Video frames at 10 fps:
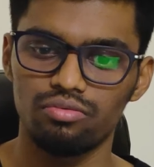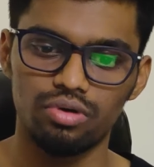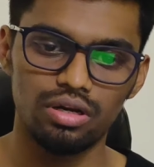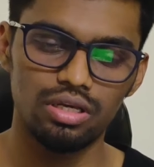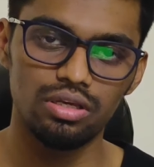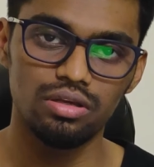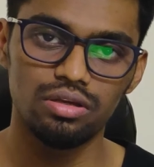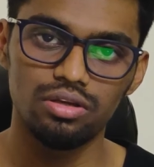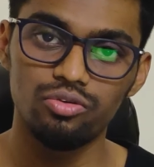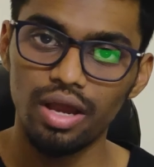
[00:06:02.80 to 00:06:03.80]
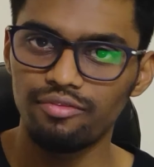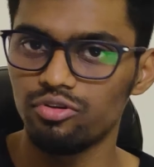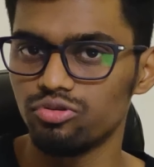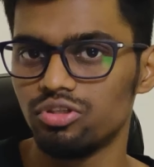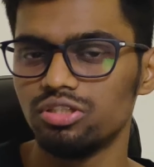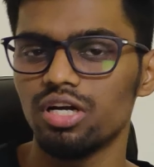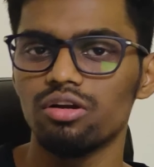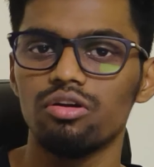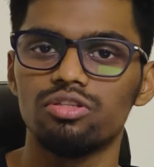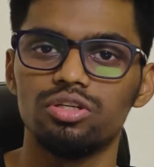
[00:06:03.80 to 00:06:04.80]
why you have used this
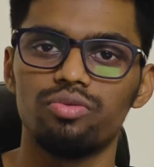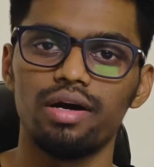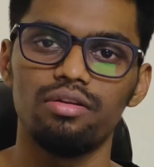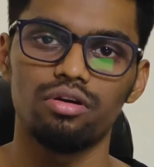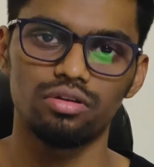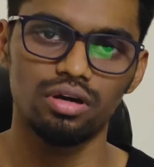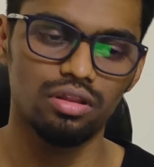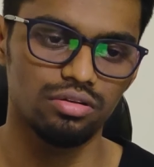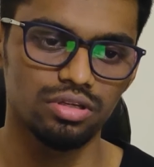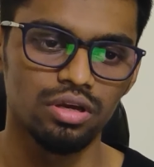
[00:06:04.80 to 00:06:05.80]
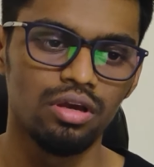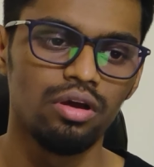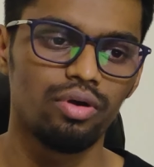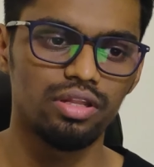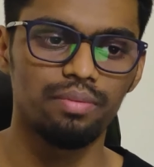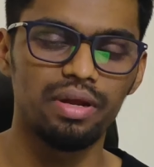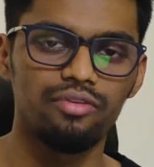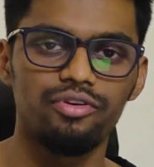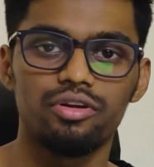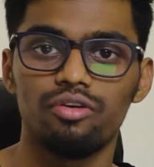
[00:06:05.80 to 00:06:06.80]
technology, why not others, what is the
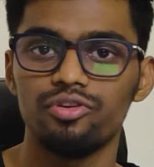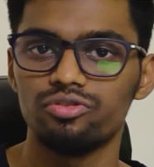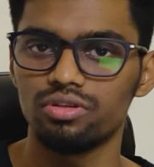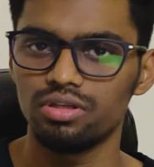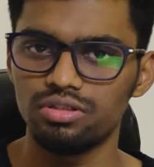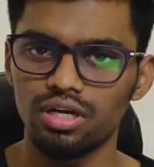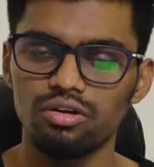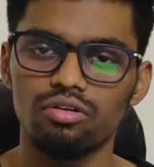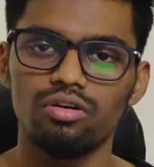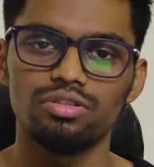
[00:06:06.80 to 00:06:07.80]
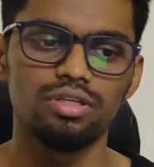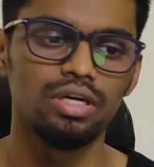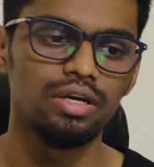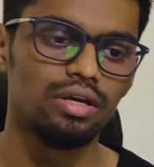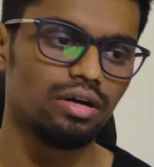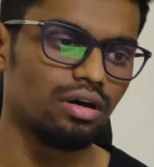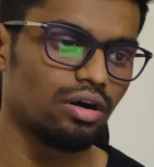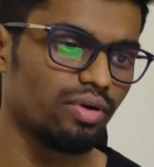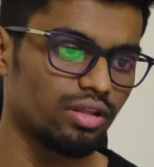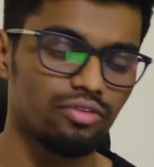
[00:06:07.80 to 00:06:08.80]
benefit of using this technology,
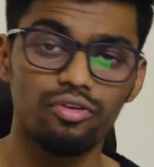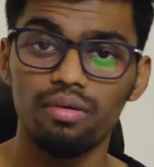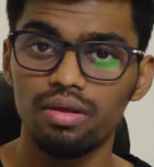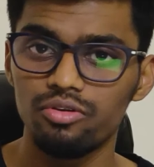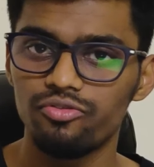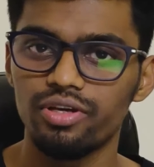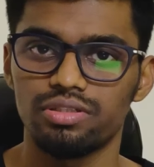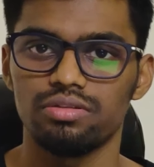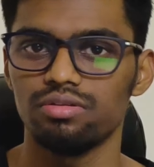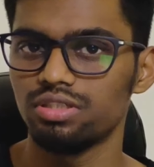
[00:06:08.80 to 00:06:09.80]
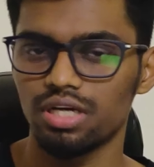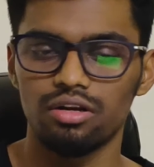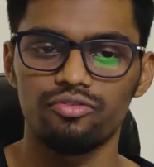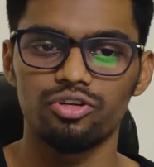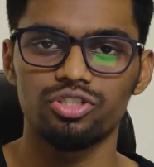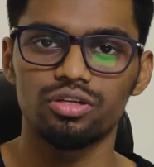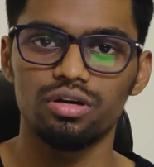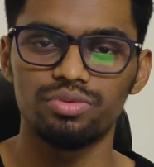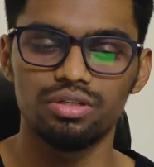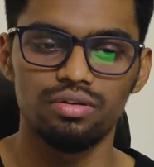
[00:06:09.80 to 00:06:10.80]
what are the problems you face. This kind of question
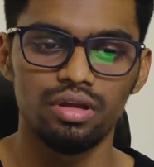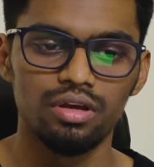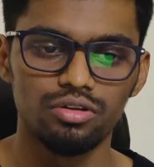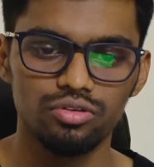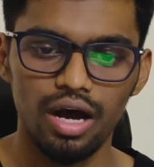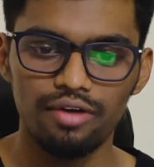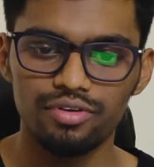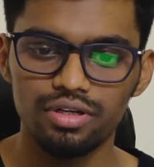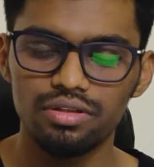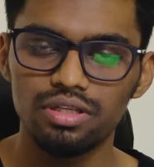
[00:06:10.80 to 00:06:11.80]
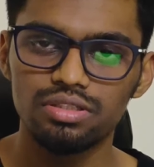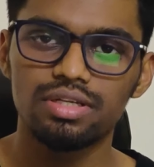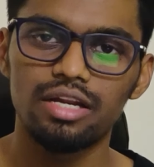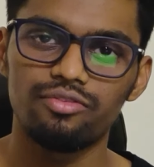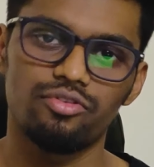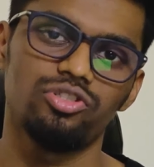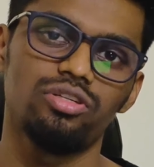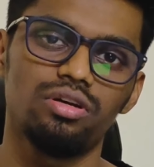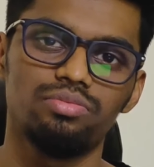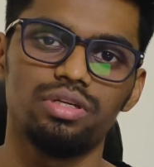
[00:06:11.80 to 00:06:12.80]
comes in. So after this kind of question
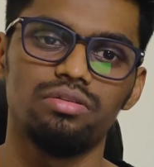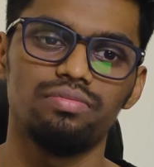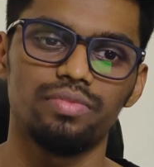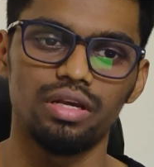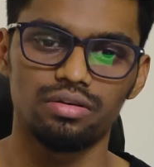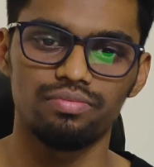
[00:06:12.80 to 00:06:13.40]
comes in, like